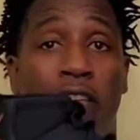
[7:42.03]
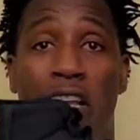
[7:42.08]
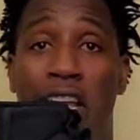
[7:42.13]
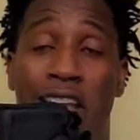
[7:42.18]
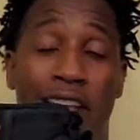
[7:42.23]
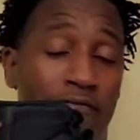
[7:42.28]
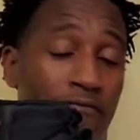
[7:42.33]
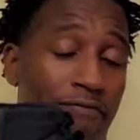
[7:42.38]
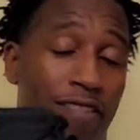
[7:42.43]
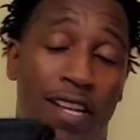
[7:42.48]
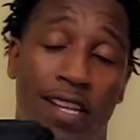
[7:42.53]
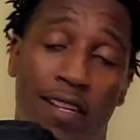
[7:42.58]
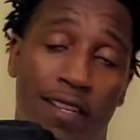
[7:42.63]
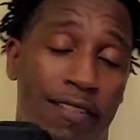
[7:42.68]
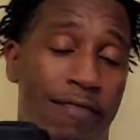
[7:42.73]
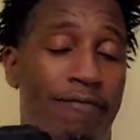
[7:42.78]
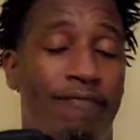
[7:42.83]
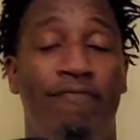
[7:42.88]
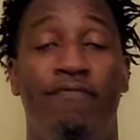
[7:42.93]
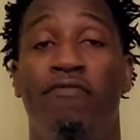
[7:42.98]
and
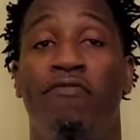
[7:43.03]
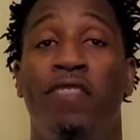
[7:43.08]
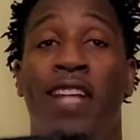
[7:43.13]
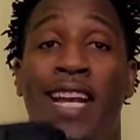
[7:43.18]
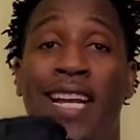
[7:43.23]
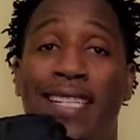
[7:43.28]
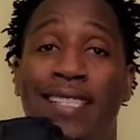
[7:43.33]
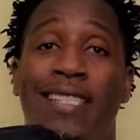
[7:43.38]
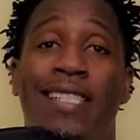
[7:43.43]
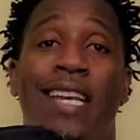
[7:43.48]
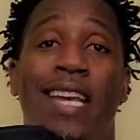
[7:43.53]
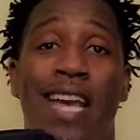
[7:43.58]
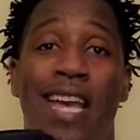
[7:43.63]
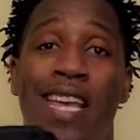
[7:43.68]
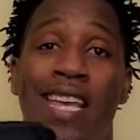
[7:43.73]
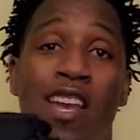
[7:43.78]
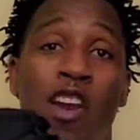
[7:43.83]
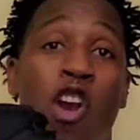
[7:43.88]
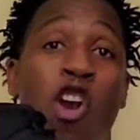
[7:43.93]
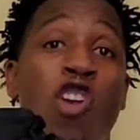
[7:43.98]
like I said,
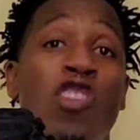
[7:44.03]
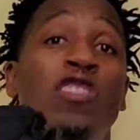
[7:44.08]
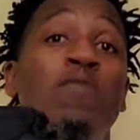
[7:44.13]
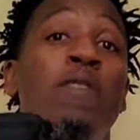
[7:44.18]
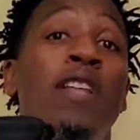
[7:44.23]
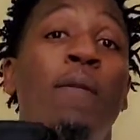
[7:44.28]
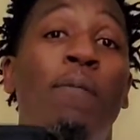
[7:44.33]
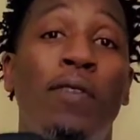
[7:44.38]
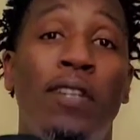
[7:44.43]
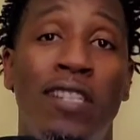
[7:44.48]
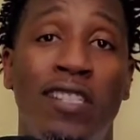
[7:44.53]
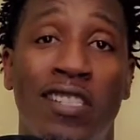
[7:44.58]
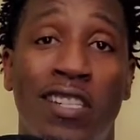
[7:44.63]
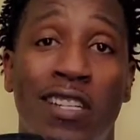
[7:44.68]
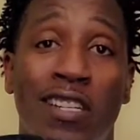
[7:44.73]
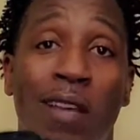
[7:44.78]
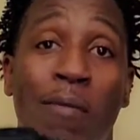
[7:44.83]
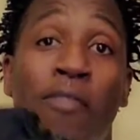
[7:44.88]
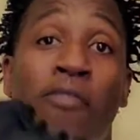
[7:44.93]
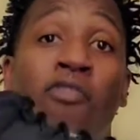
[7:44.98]
it hurts me to put this
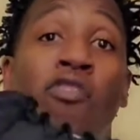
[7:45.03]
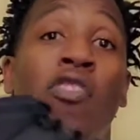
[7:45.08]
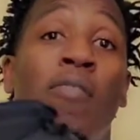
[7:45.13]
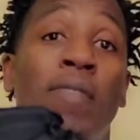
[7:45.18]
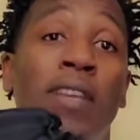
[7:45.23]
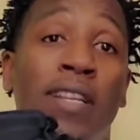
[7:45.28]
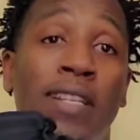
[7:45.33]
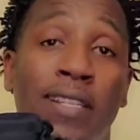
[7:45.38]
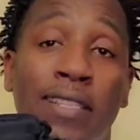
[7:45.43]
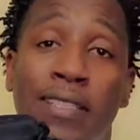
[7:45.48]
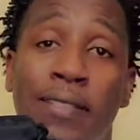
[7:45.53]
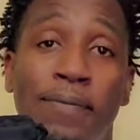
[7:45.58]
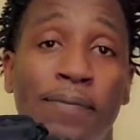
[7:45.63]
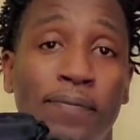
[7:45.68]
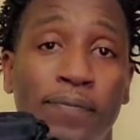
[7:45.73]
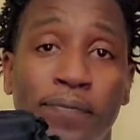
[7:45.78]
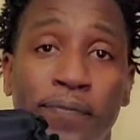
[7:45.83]
at number 4 because